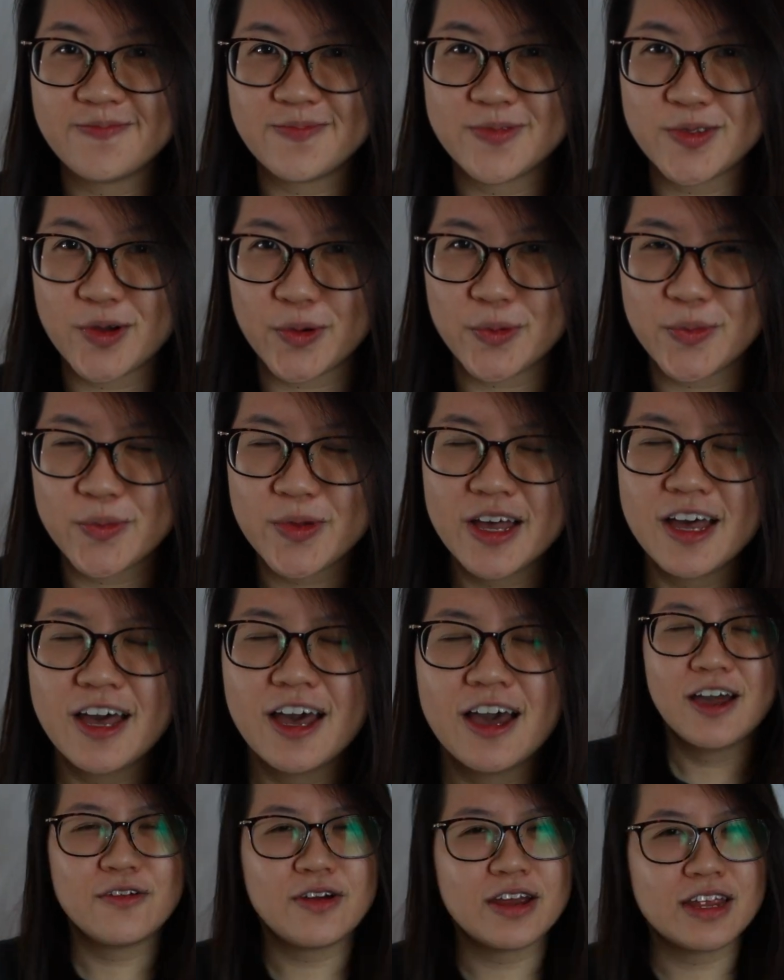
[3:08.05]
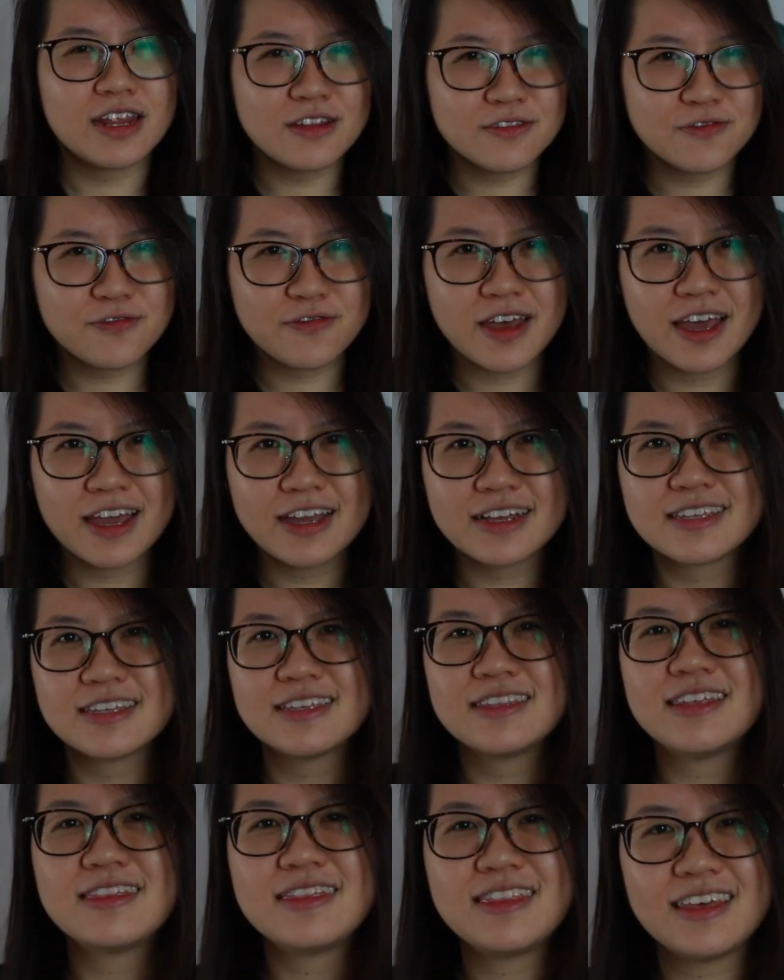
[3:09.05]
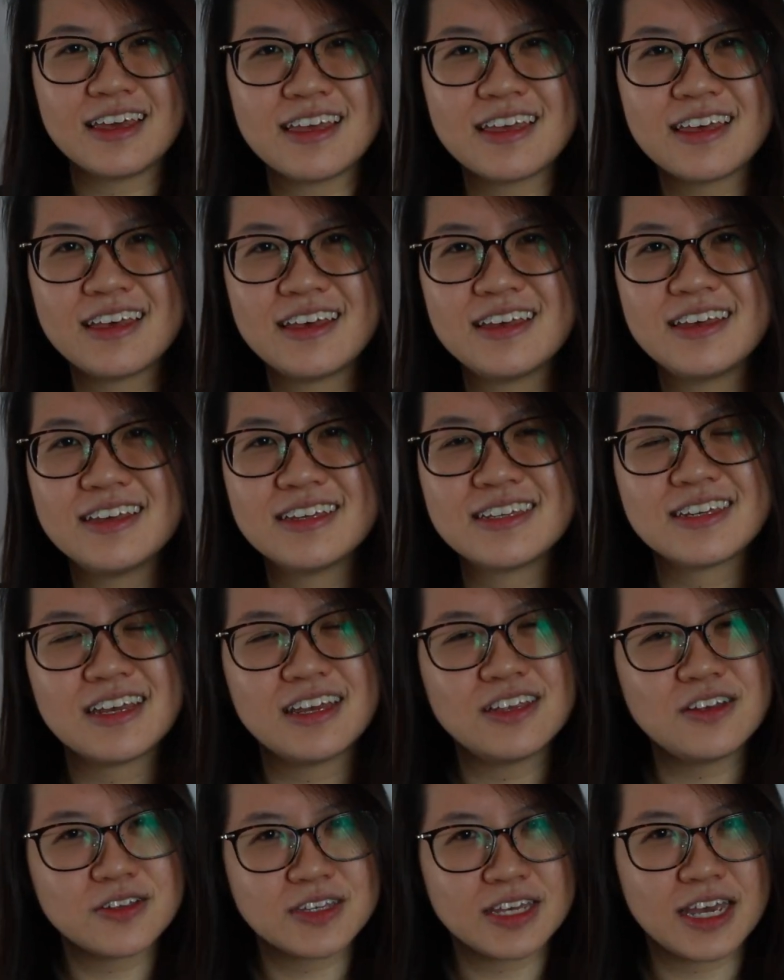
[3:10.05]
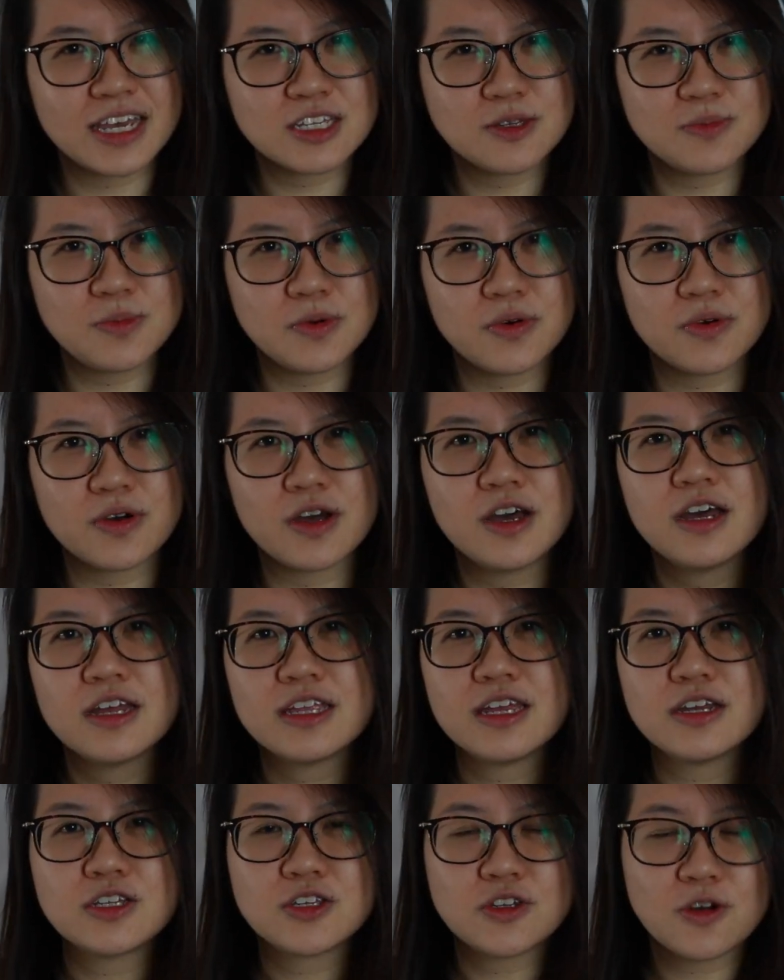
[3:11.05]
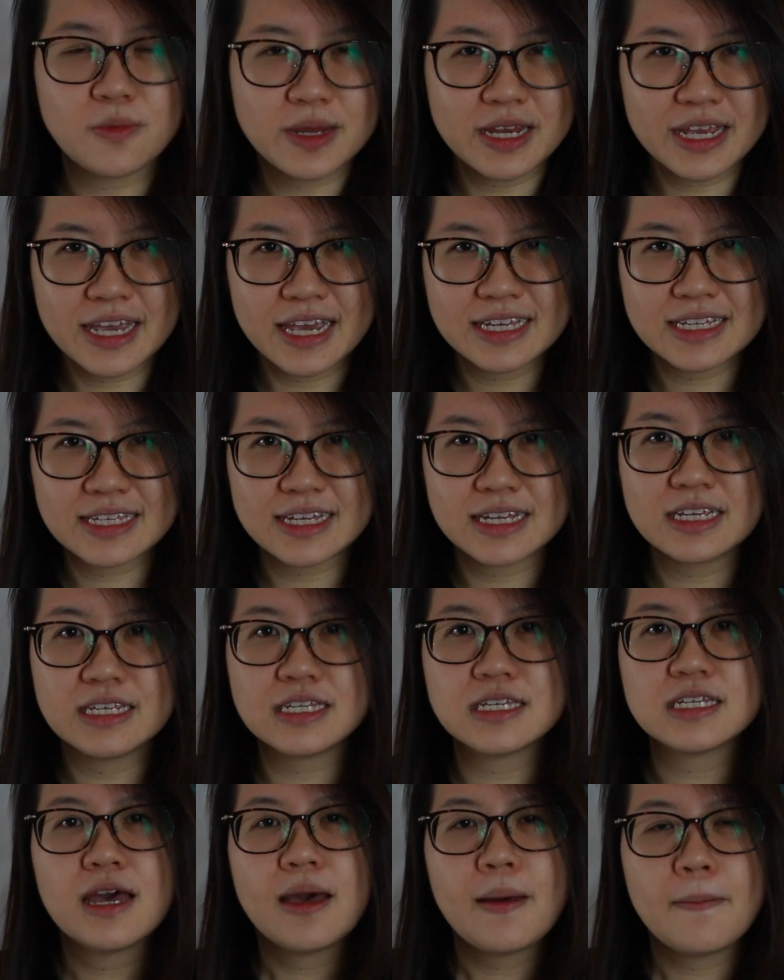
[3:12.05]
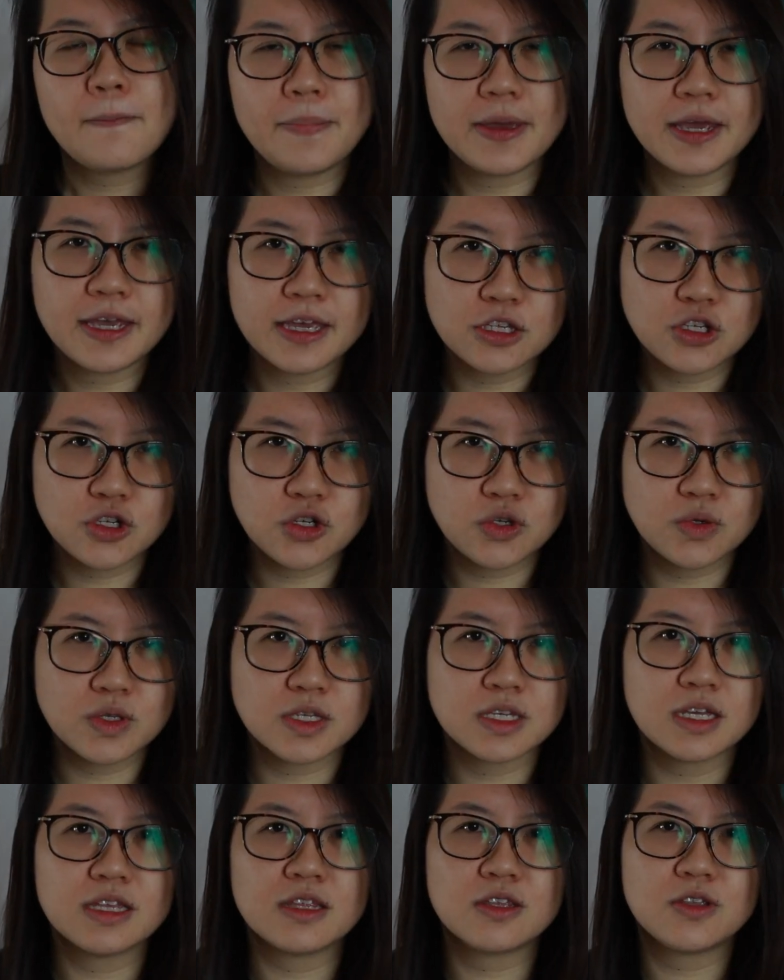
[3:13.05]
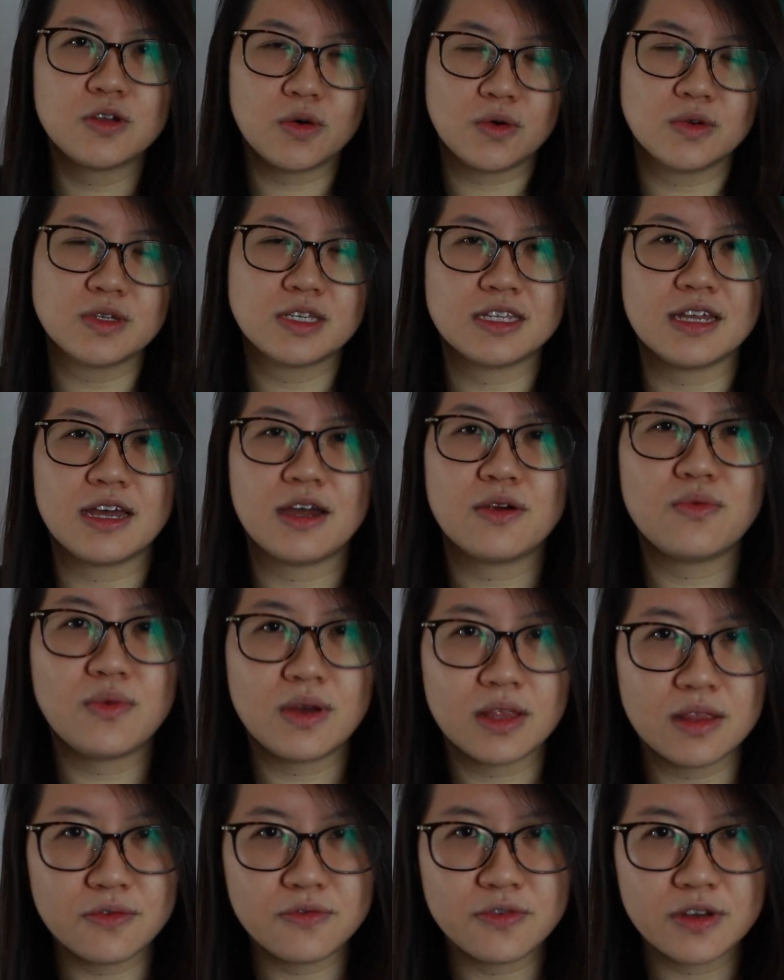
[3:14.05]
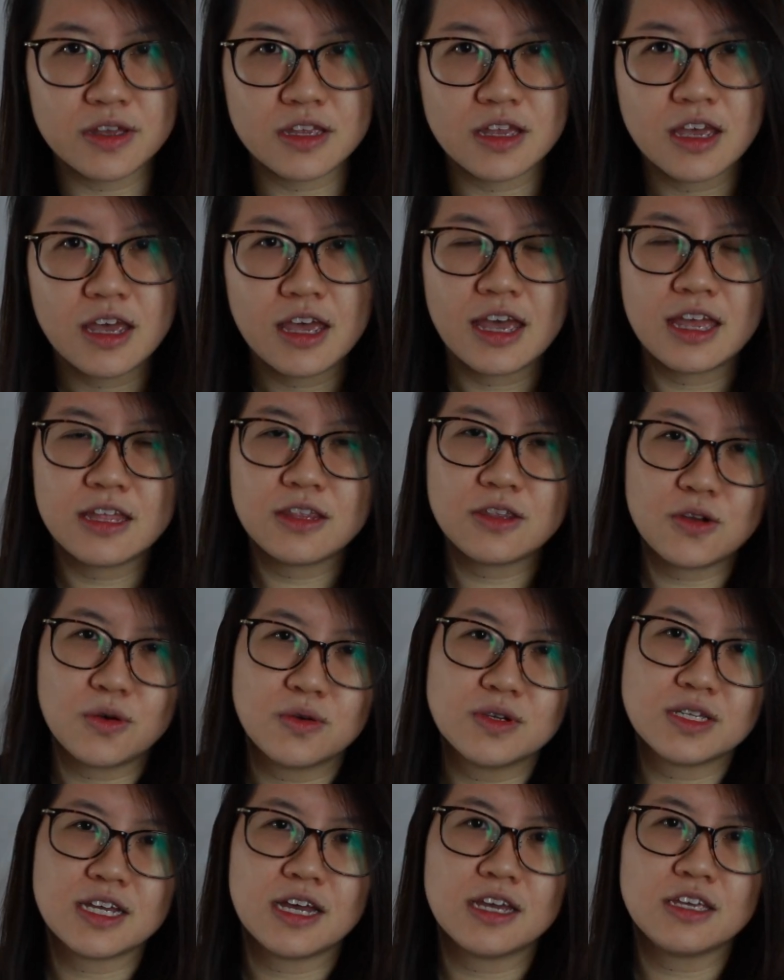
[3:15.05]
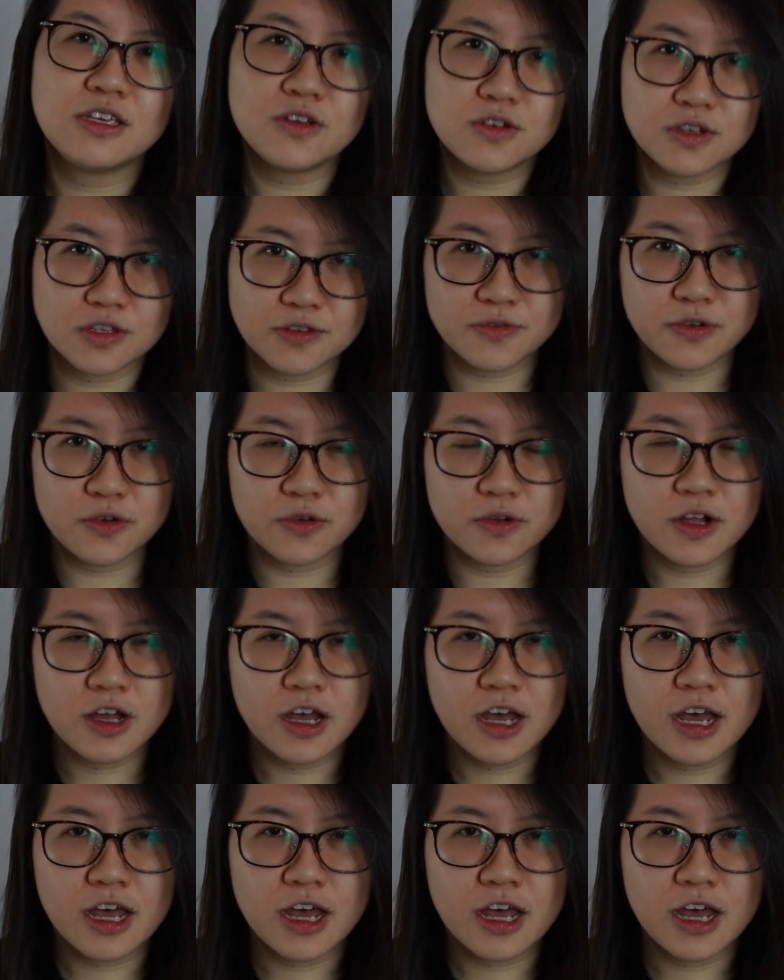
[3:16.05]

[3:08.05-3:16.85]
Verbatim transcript: No. Right. In fact, the thing is, in your textbook, there's so many case studies. Pick and choose those that are relevant and those that are useful.